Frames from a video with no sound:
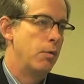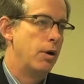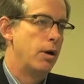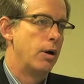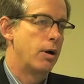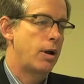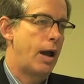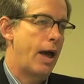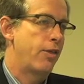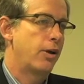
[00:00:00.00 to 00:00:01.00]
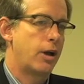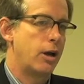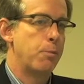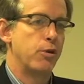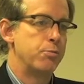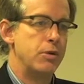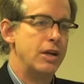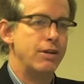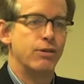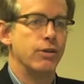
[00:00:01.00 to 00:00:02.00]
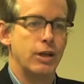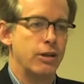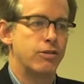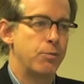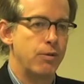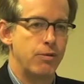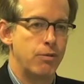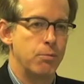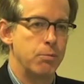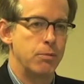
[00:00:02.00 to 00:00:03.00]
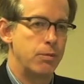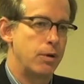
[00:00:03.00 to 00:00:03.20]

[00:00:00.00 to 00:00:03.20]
uh, Catholic and almost medieval than someone from